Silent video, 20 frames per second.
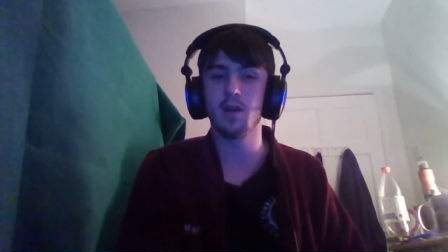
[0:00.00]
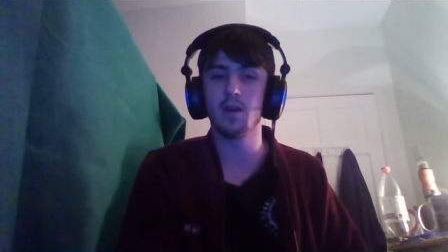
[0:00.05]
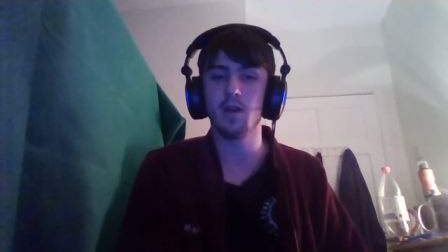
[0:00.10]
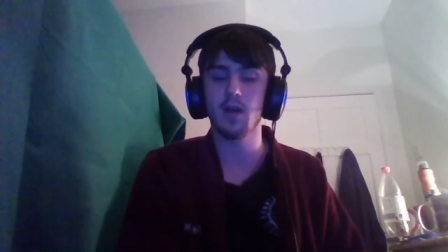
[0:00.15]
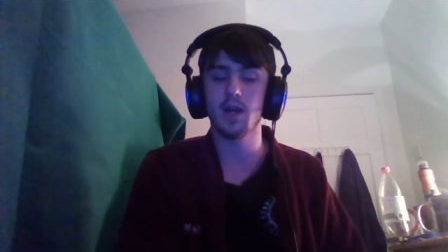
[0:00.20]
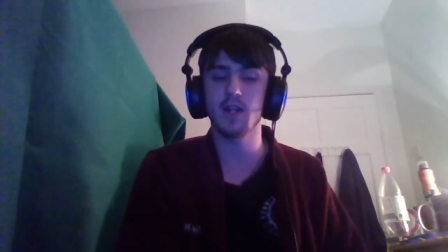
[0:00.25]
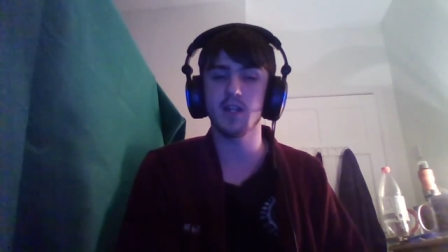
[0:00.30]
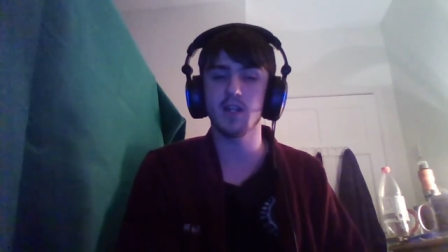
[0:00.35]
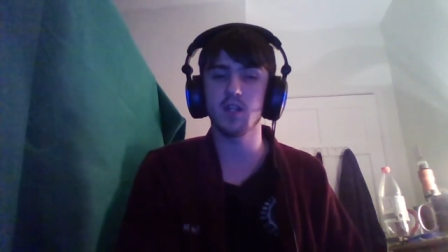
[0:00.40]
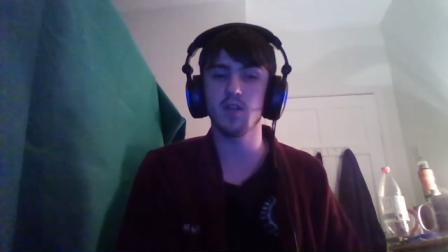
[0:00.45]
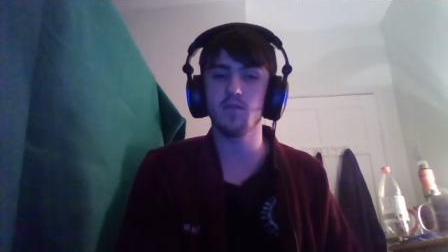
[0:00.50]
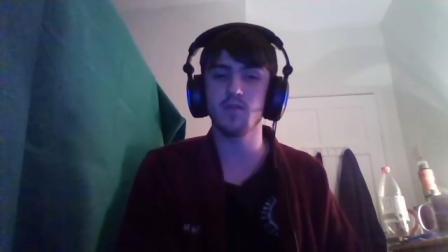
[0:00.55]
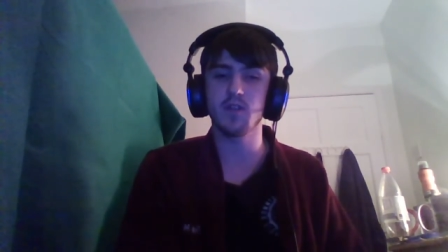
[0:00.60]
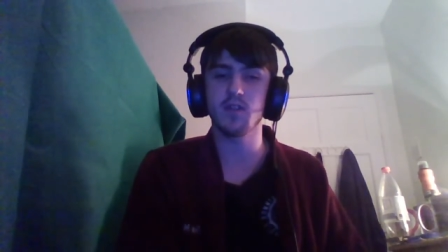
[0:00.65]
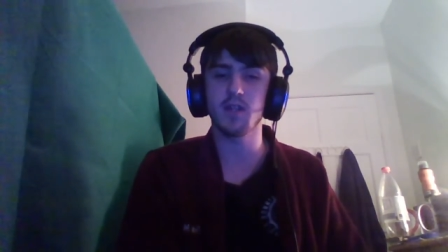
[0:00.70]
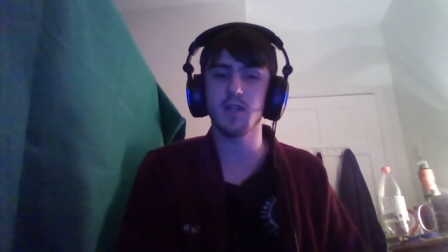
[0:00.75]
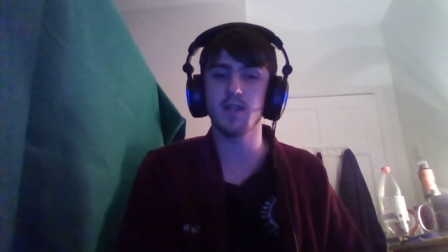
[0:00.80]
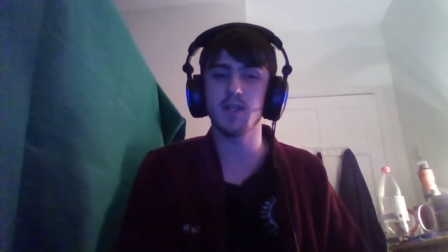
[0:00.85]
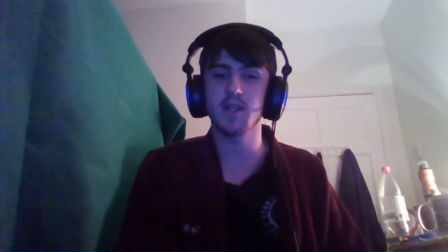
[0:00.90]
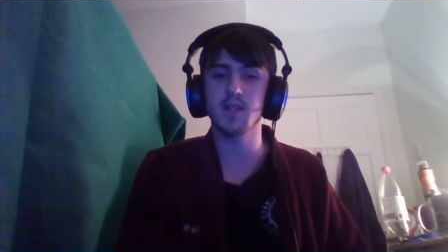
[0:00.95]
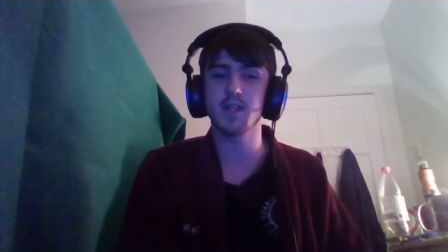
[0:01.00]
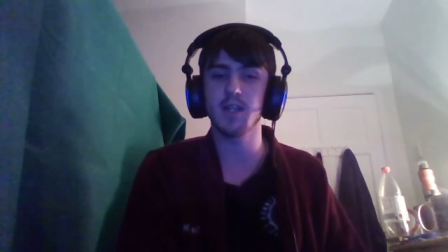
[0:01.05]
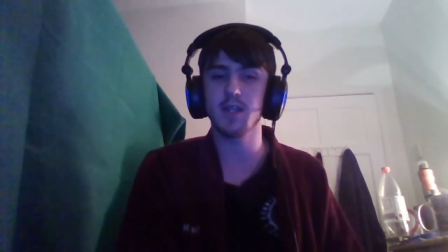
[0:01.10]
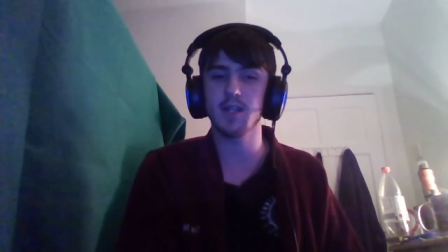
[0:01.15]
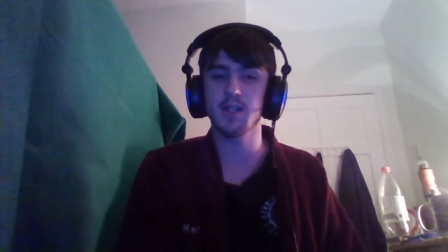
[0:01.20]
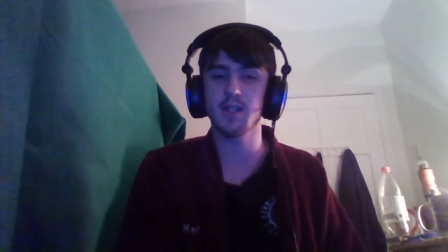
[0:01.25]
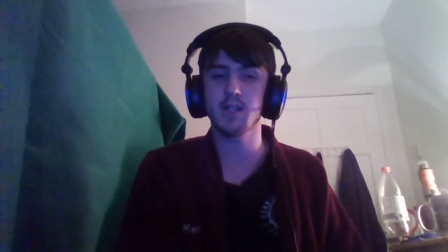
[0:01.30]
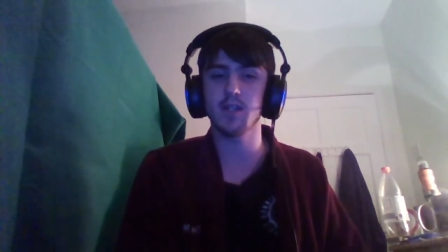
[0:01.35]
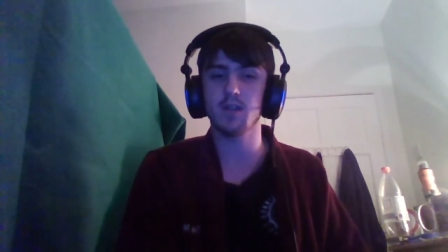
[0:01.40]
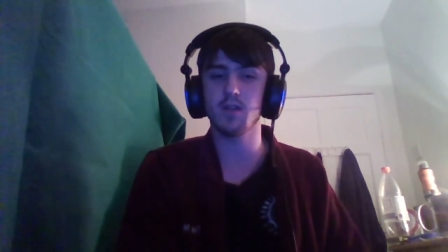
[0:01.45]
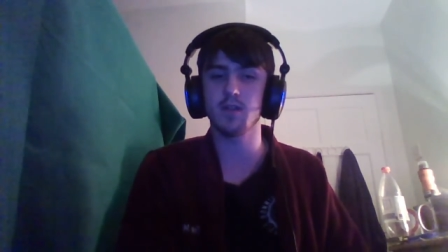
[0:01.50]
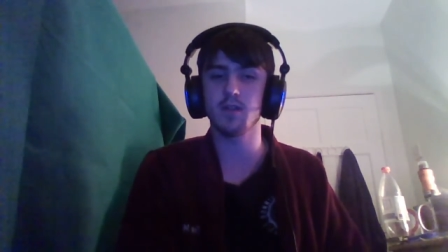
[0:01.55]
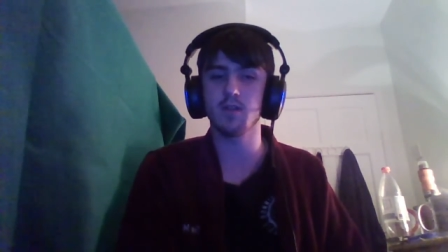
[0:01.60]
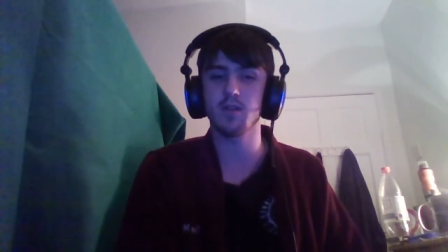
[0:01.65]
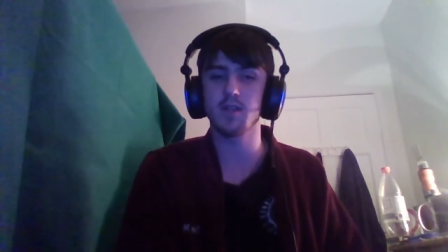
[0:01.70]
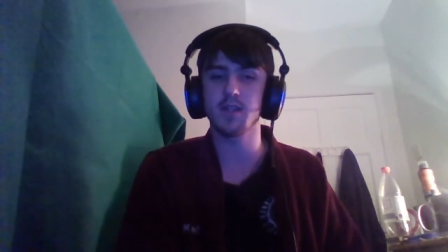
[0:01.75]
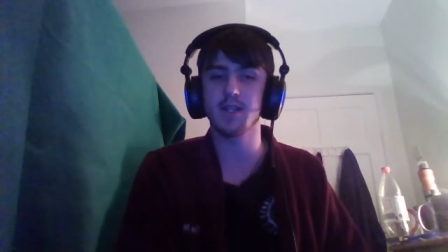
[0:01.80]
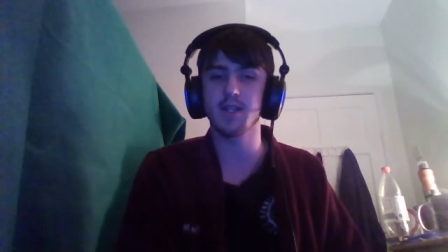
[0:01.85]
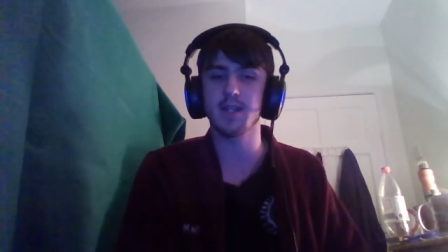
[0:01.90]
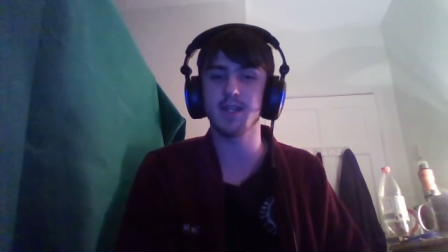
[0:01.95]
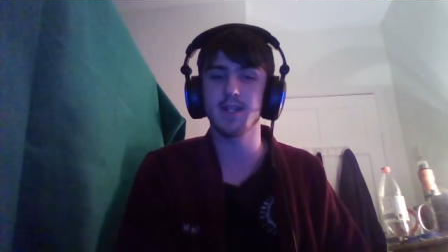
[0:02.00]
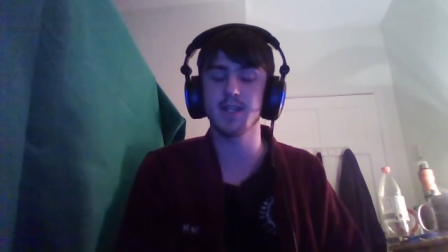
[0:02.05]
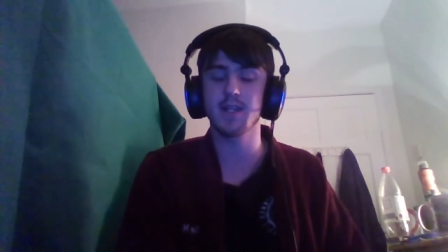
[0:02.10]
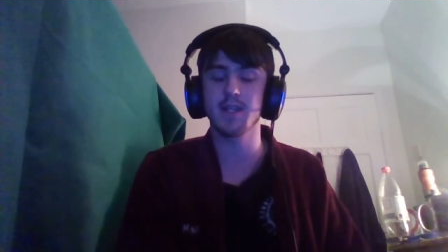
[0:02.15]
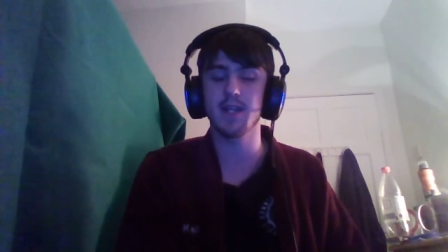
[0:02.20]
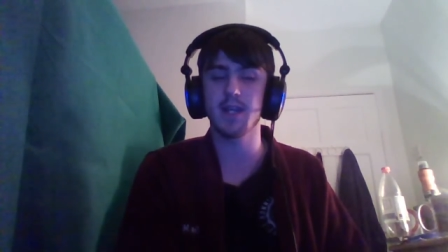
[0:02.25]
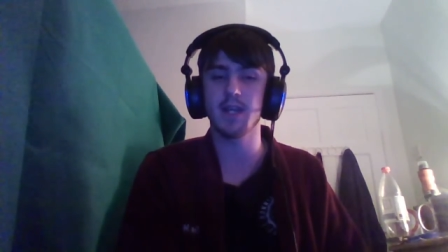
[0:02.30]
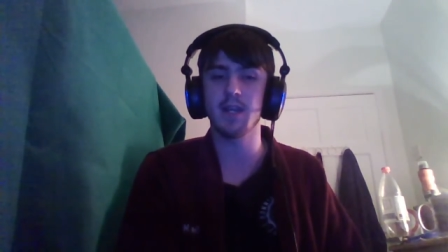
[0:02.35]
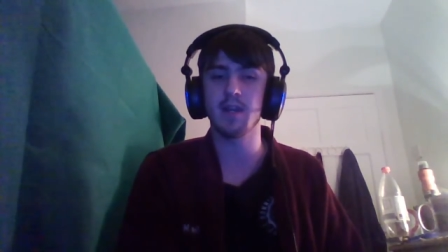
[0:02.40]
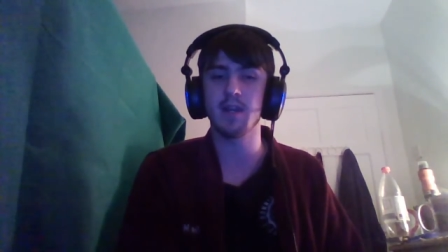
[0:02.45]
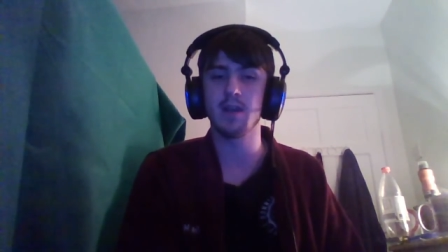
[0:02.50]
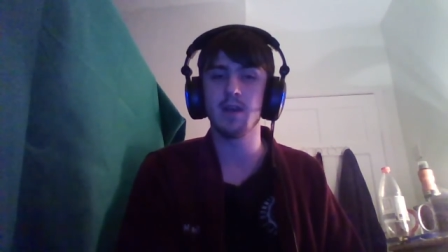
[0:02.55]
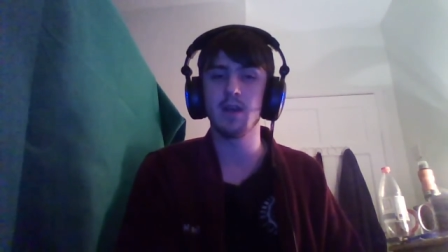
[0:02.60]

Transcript: and then obviously the six on the Saturday,